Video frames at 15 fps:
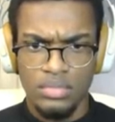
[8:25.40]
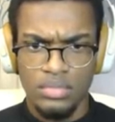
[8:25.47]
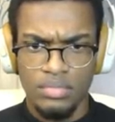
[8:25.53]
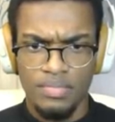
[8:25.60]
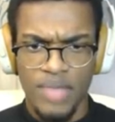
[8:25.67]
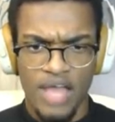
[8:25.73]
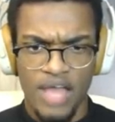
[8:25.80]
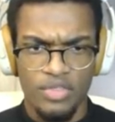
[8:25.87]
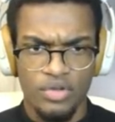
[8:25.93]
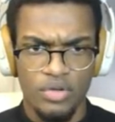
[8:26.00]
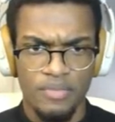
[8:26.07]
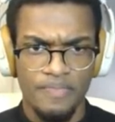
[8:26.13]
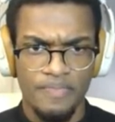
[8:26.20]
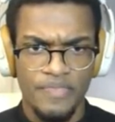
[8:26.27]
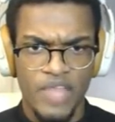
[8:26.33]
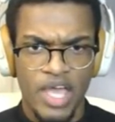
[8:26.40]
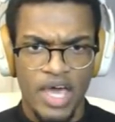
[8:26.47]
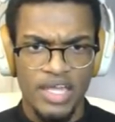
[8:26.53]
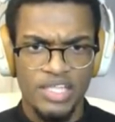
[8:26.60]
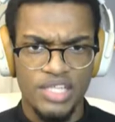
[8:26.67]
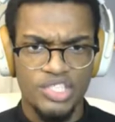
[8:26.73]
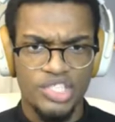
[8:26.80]
Bathroom. I
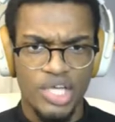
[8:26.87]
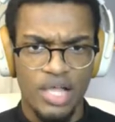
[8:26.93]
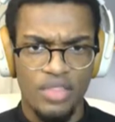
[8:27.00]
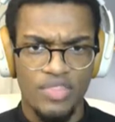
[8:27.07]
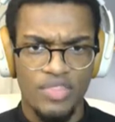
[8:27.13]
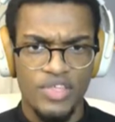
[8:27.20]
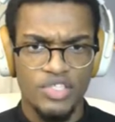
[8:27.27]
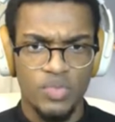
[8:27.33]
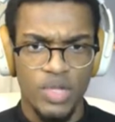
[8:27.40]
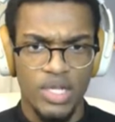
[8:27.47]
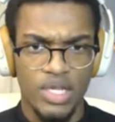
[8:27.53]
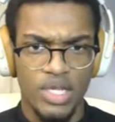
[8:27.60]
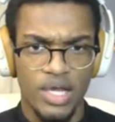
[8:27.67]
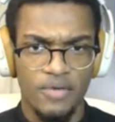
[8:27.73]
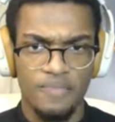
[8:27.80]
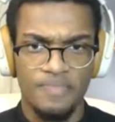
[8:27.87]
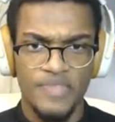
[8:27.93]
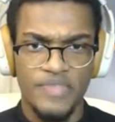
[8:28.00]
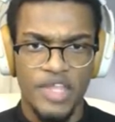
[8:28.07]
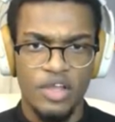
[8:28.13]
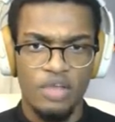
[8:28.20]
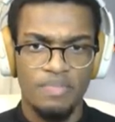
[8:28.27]
didn't check out this window,
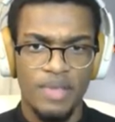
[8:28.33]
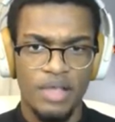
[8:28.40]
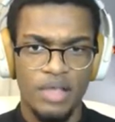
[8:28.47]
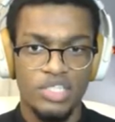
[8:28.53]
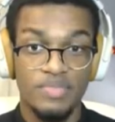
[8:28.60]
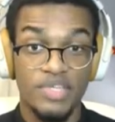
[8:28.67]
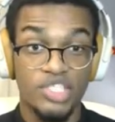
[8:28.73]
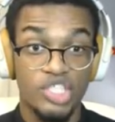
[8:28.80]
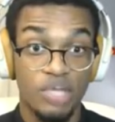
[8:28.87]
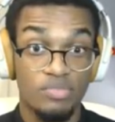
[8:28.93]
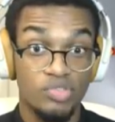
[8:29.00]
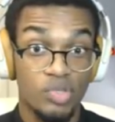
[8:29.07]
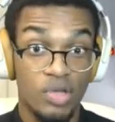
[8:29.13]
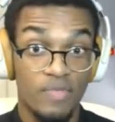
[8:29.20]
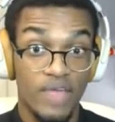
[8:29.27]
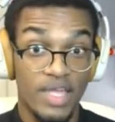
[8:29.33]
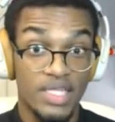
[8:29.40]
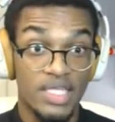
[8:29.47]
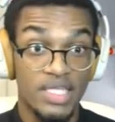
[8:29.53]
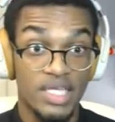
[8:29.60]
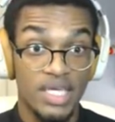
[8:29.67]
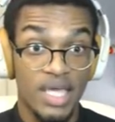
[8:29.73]
and there appears to be some sort of
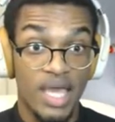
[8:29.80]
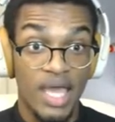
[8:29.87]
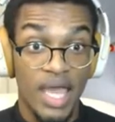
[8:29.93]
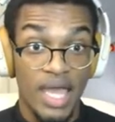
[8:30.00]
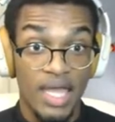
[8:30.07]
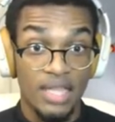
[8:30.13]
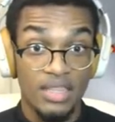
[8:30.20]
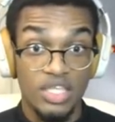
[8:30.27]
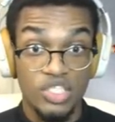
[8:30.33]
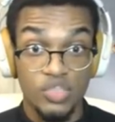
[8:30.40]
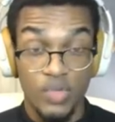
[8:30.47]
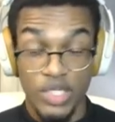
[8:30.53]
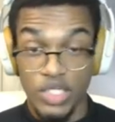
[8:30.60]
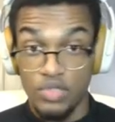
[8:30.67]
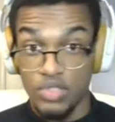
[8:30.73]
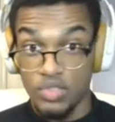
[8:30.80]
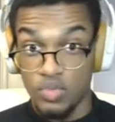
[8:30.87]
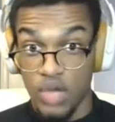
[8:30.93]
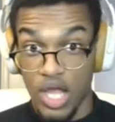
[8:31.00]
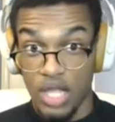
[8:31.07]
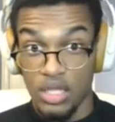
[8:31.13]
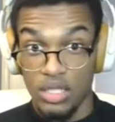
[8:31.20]
entity at this window as
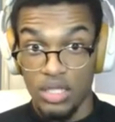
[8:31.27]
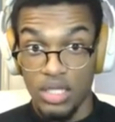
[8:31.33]
well.